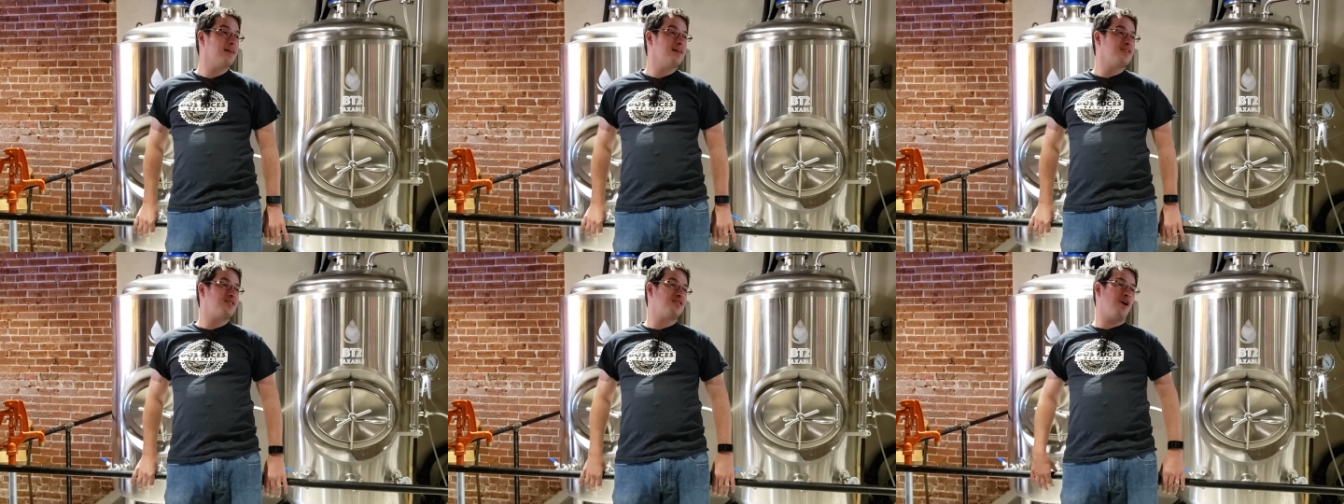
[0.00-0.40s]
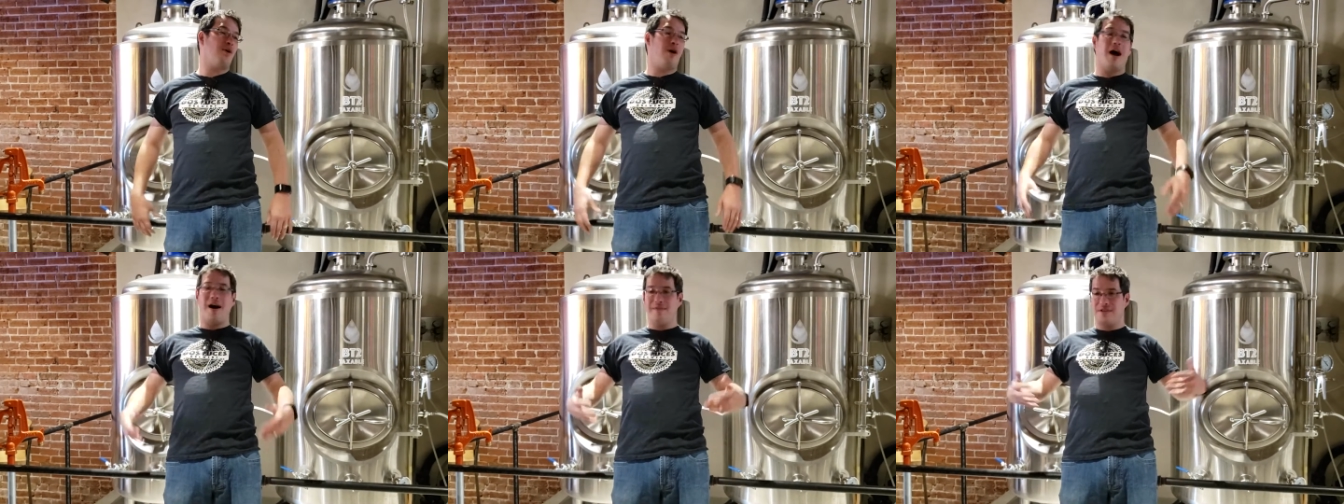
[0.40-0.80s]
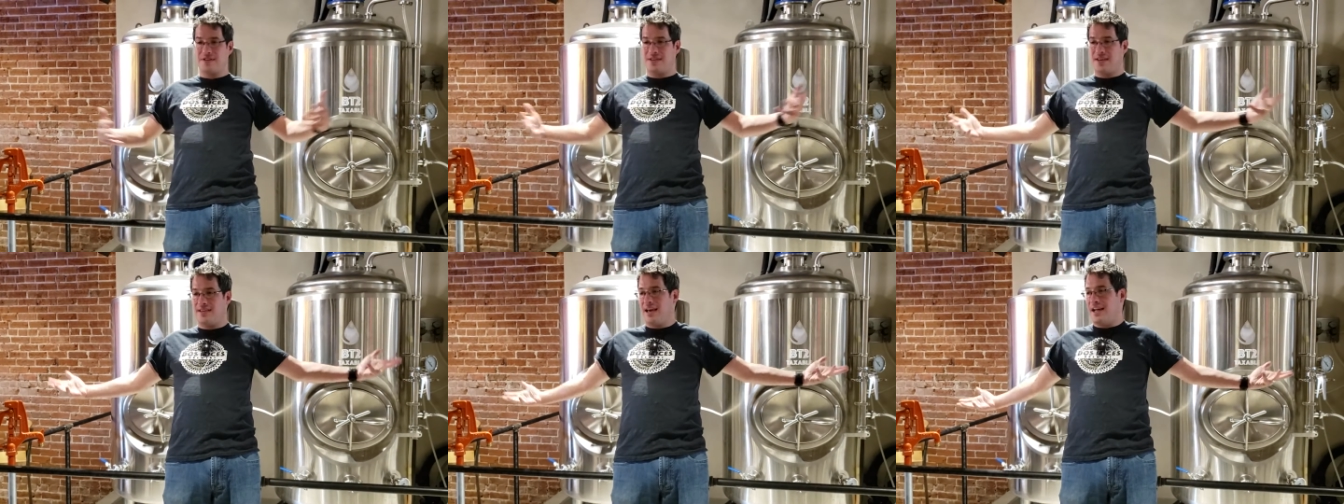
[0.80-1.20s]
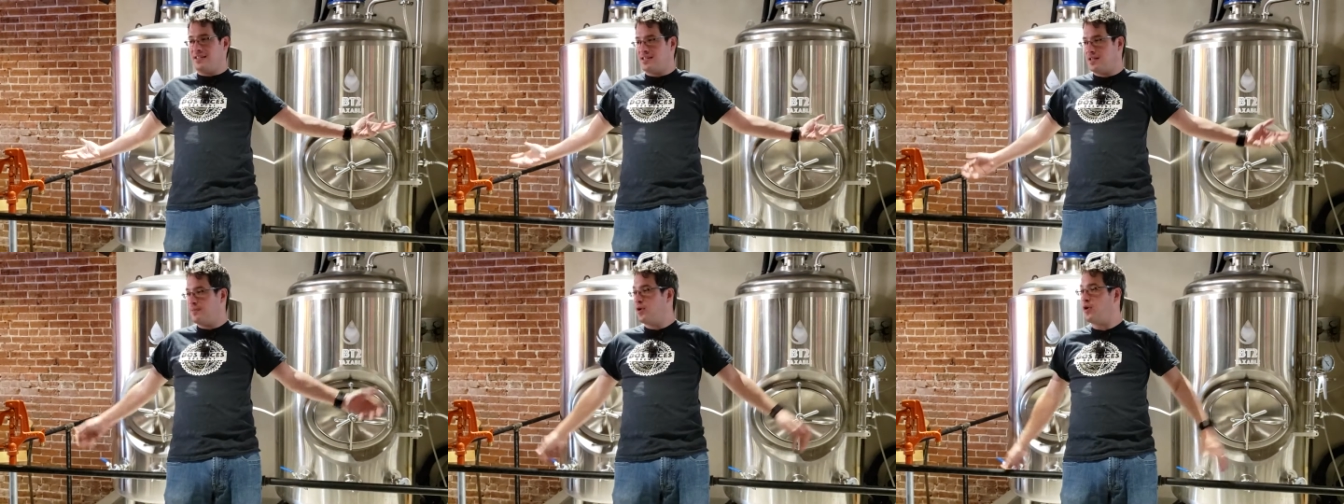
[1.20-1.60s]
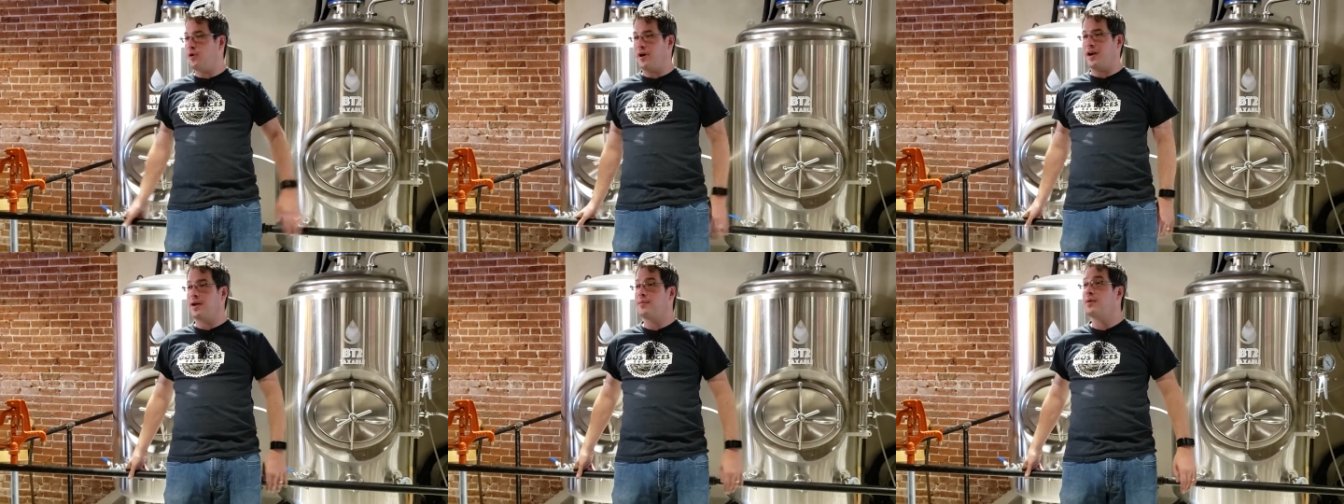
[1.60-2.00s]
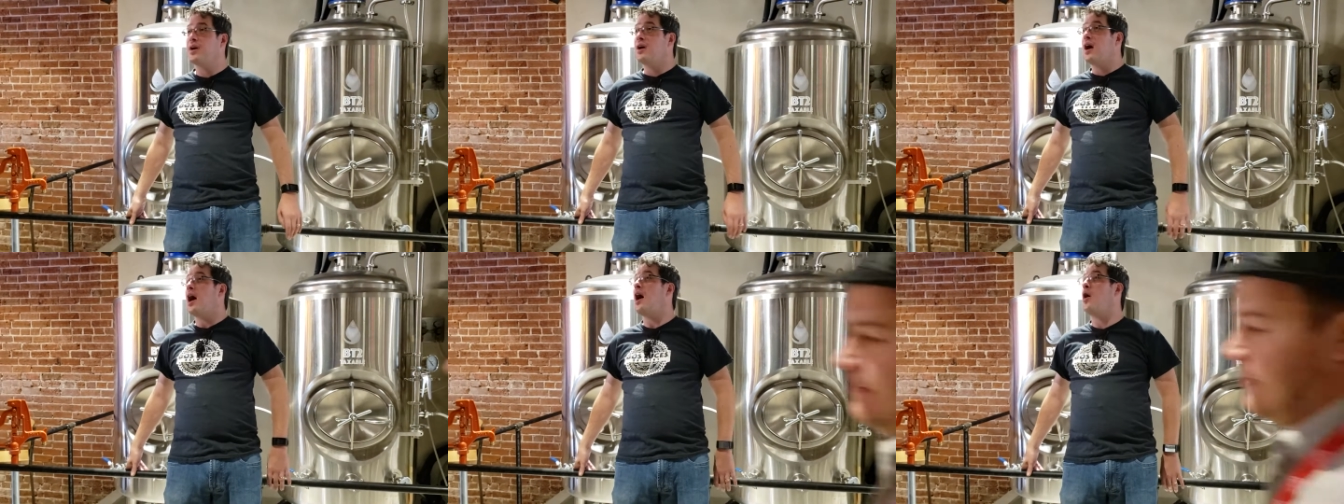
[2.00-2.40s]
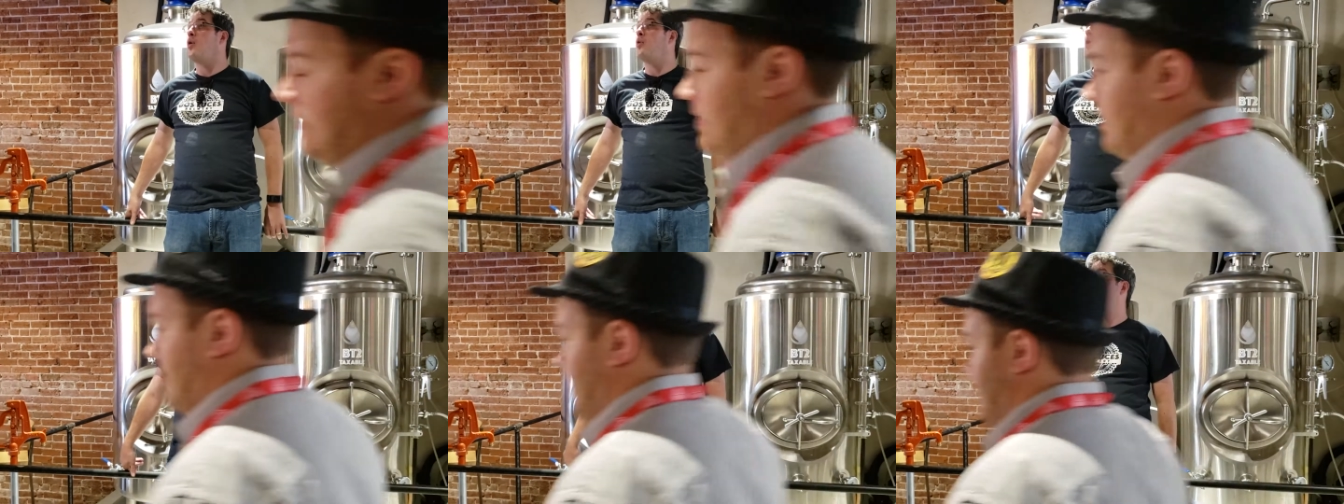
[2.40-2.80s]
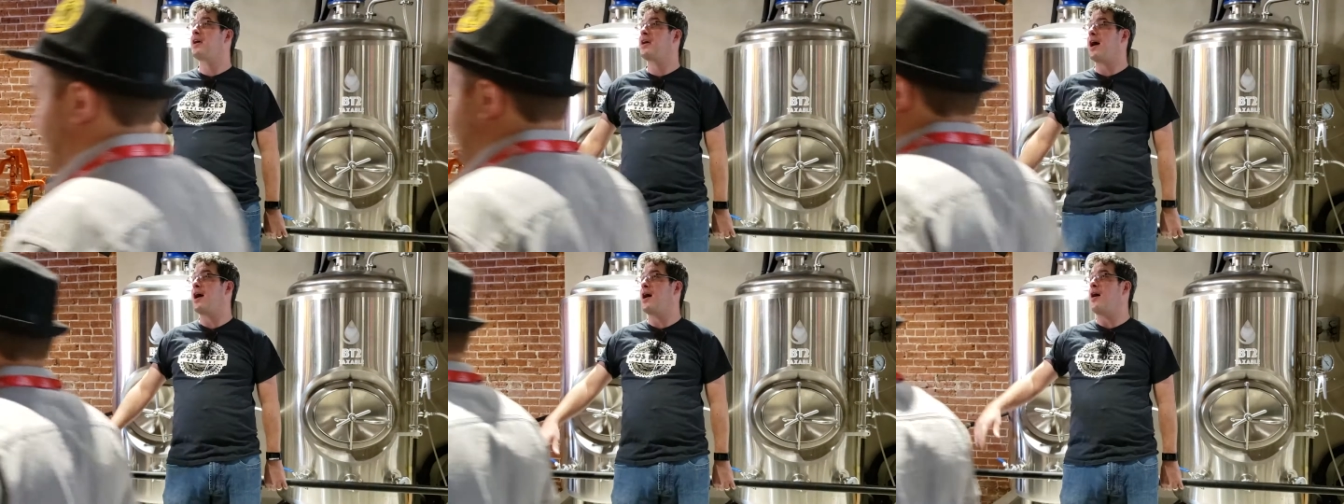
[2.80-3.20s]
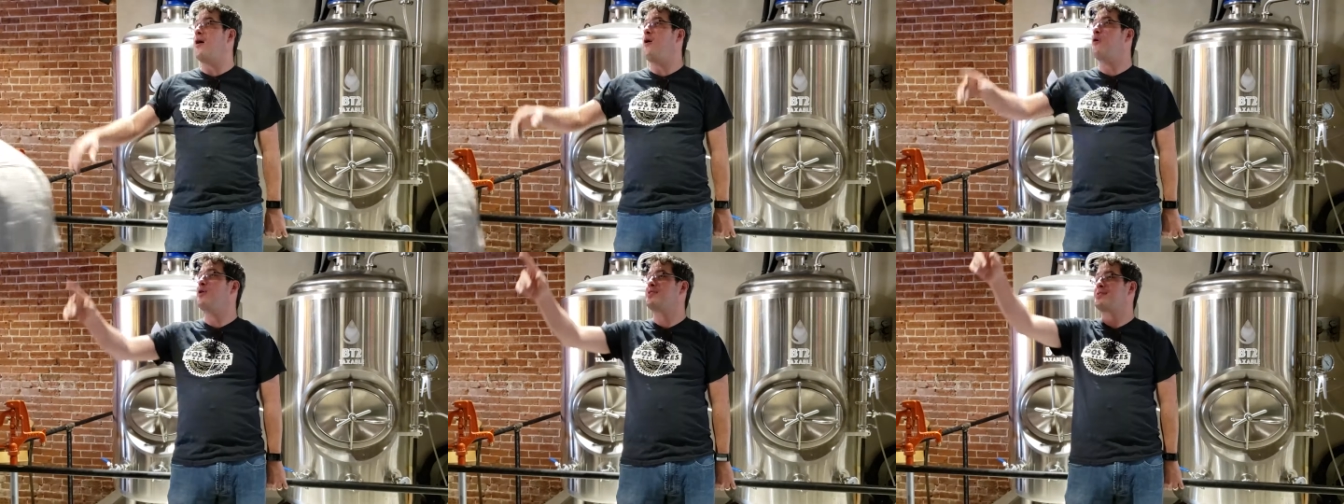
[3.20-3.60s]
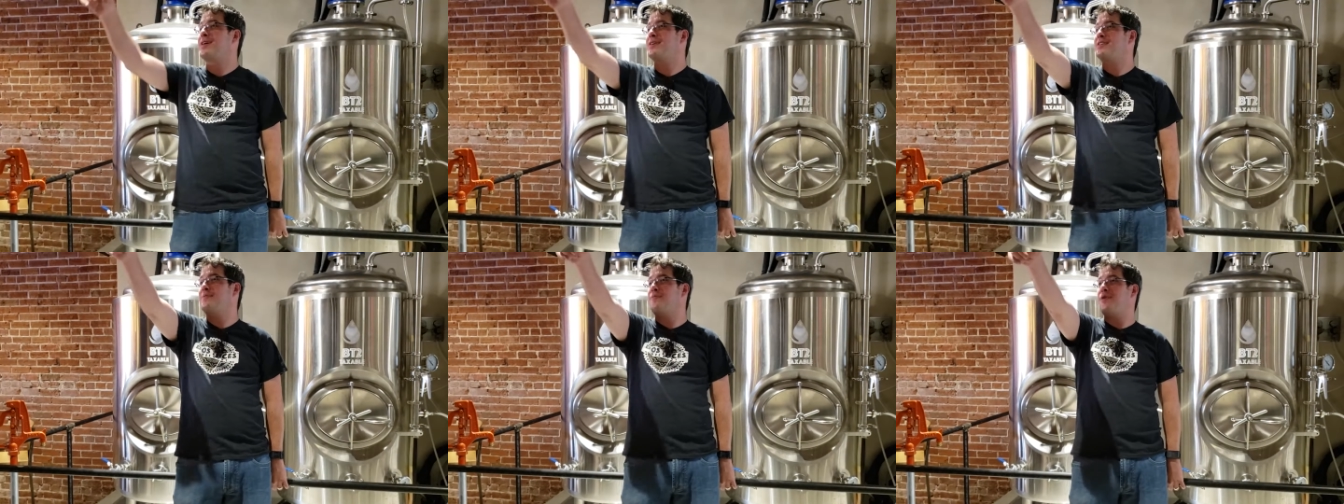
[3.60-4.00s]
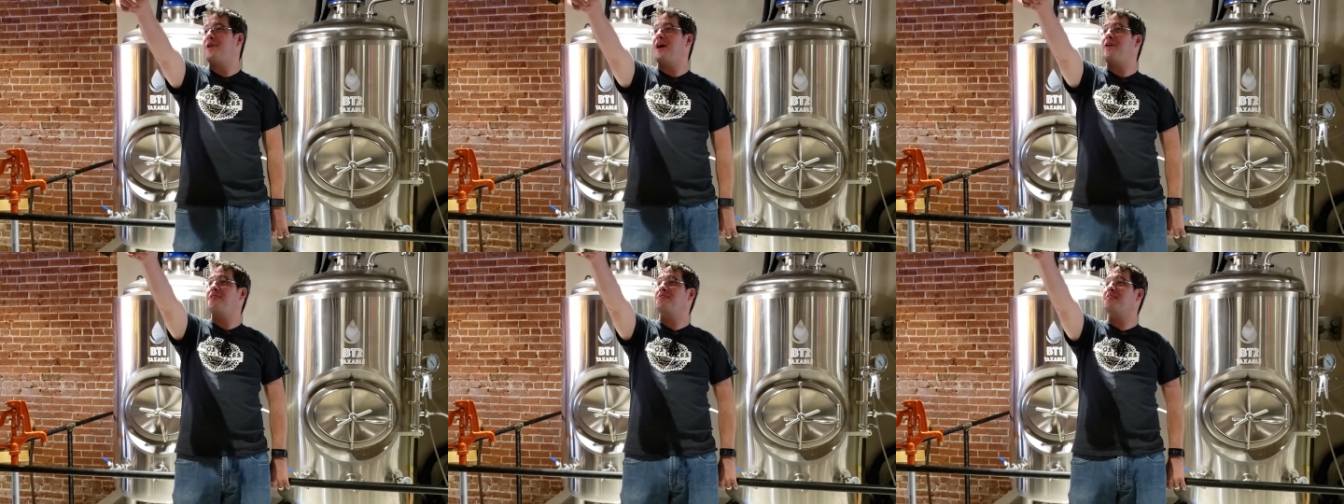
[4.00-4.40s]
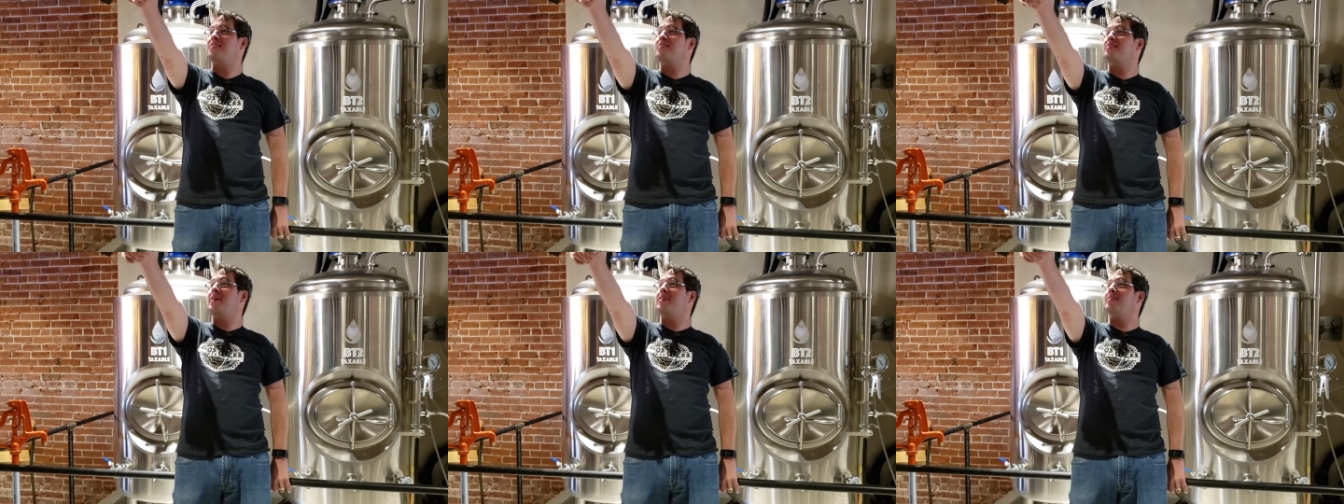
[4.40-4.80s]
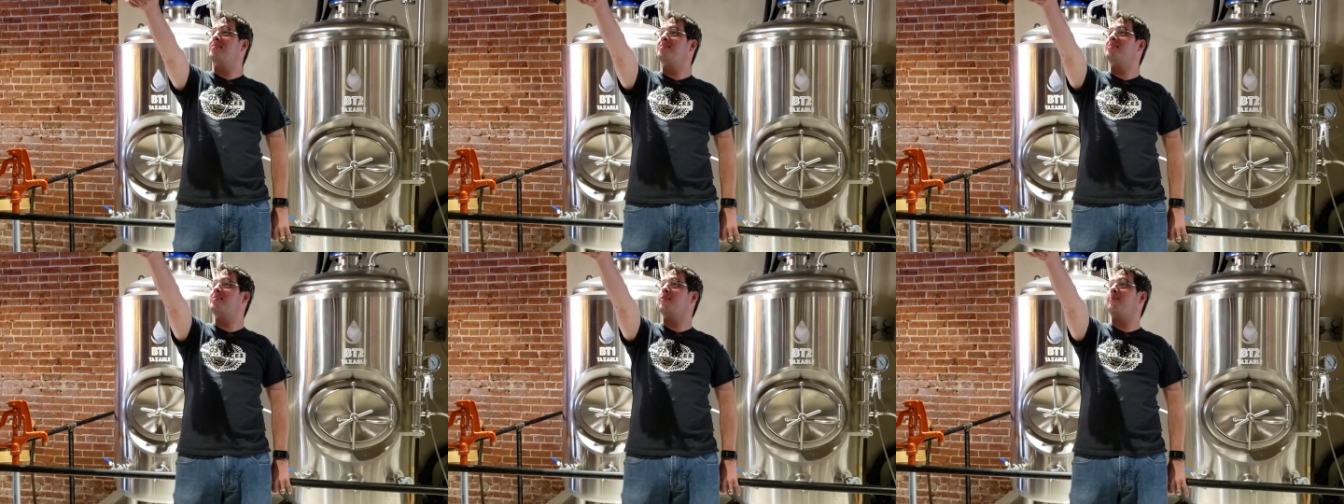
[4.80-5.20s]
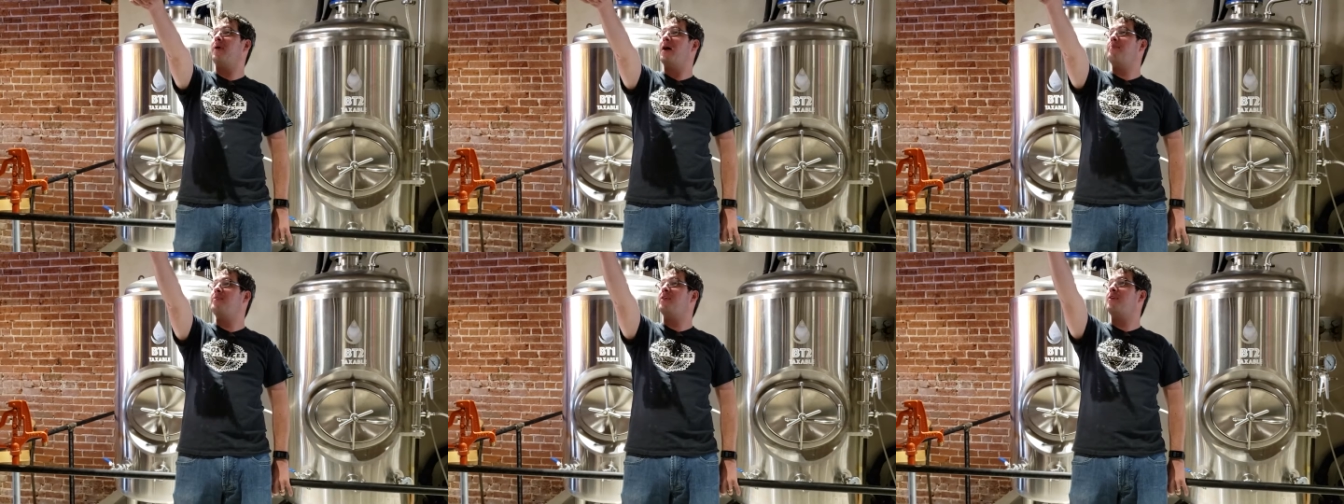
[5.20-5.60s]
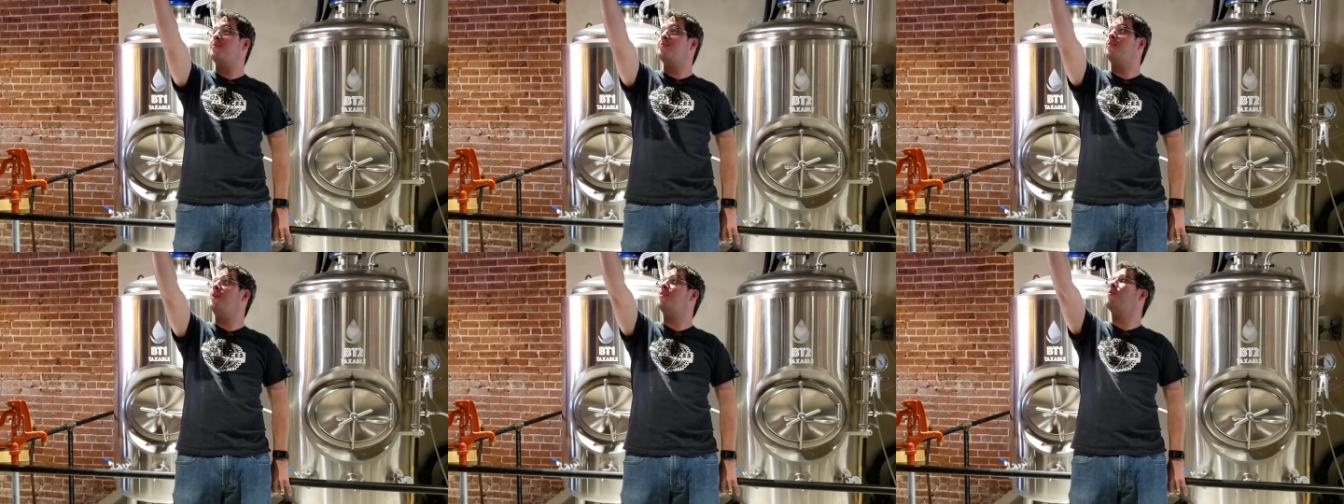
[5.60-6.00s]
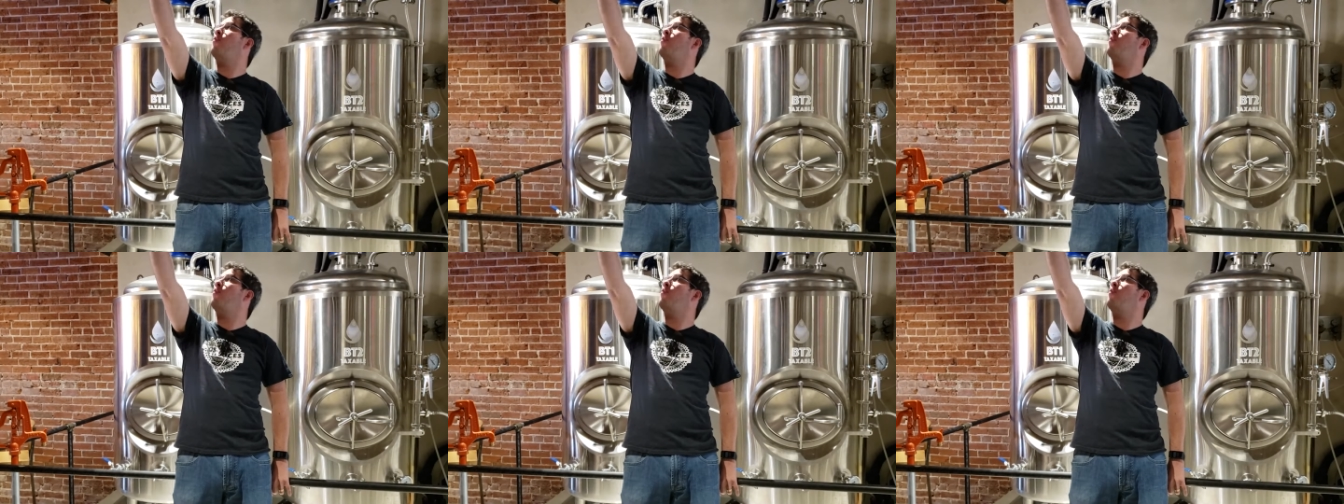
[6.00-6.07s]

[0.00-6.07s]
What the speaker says: So obviously that's the brewery. One thing I always like to point out is the stainless steel pipe that goes along the